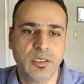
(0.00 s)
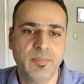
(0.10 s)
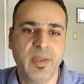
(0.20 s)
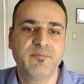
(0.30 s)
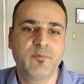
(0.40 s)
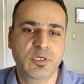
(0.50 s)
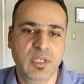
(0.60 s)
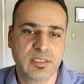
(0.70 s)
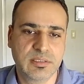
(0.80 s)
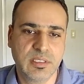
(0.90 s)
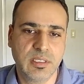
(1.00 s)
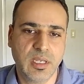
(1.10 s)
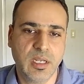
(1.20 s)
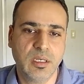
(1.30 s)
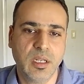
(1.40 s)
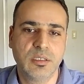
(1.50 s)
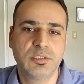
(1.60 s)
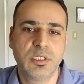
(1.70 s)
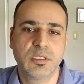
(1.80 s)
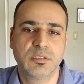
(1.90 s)
demand forecasting, and
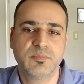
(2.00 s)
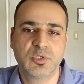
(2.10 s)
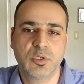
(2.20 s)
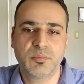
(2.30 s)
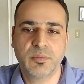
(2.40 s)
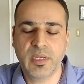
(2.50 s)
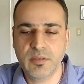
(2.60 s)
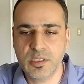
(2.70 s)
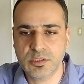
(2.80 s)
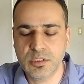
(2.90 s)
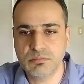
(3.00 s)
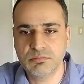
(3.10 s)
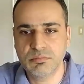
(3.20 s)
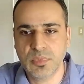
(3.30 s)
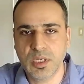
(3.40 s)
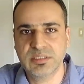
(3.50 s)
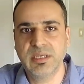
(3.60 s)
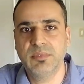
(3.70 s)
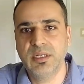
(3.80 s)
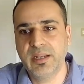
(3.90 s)
energy consumption optimization,
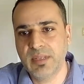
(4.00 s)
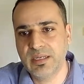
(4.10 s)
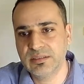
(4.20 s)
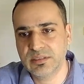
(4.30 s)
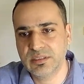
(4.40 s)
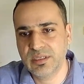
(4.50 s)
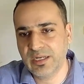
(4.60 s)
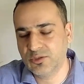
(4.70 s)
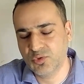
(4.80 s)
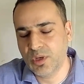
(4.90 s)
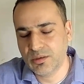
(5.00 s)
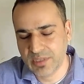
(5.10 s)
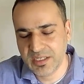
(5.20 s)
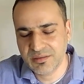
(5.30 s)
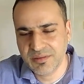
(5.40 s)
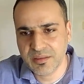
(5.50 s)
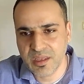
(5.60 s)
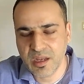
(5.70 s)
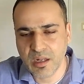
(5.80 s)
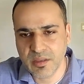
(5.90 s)
assembly line balancing, and so on, right?
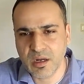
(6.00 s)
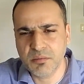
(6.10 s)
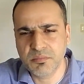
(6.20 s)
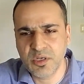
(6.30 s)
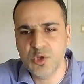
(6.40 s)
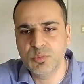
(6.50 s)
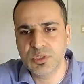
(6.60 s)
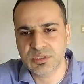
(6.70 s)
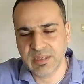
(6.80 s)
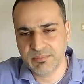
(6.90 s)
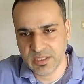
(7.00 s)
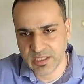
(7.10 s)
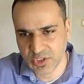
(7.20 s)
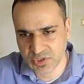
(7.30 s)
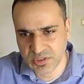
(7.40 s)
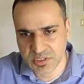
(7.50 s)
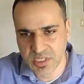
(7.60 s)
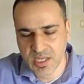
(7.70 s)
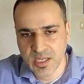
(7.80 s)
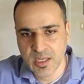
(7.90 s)
There are numerous applications.
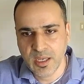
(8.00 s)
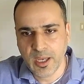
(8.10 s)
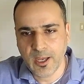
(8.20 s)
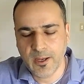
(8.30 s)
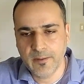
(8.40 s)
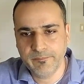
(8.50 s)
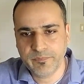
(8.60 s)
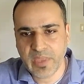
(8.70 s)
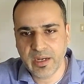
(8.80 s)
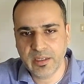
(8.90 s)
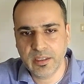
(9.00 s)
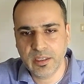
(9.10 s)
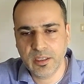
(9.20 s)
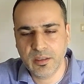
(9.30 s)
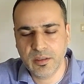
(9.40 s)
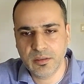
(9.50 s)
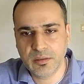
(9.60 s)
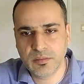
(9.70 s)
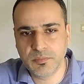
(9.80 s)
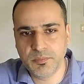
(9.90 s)
And
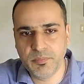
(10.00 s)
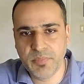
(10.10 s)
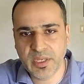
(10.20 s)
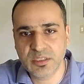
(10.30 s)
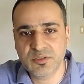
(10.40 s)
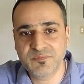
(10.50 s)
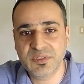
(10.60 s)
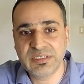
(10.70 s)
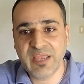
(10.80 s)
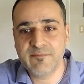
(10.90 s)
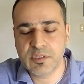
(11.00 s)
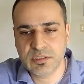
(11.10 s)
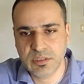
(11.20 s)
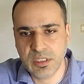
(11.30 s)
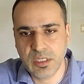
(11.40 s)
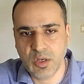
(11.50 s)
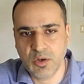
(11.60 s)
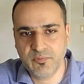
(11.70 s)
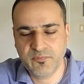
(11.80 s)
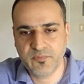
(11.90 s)
because of the diversity
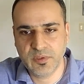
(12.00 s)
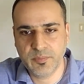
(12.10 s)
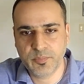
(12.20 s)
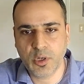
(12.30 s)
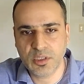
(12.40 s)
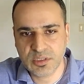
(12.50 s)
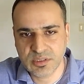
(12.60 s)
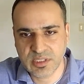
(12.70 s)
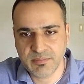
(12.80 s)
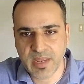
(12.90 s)
of the products that